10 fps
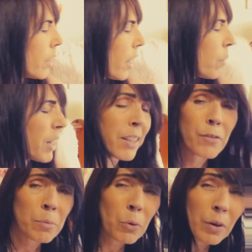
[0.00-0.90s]
I want to get
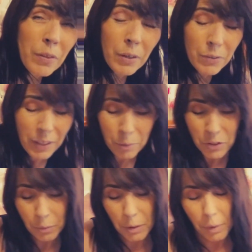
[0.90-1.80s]
some more of those. I
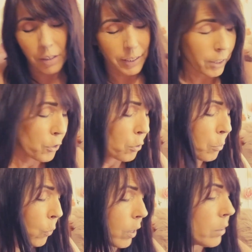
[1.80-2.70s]
wish I would have got like 2
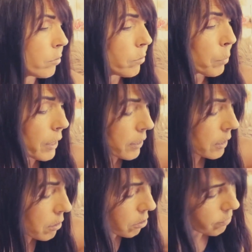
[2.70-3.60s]
more, but I
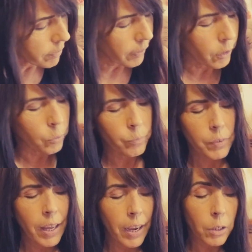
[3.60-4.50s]
didn't. So
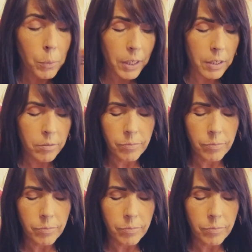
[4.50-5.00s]
Halloween.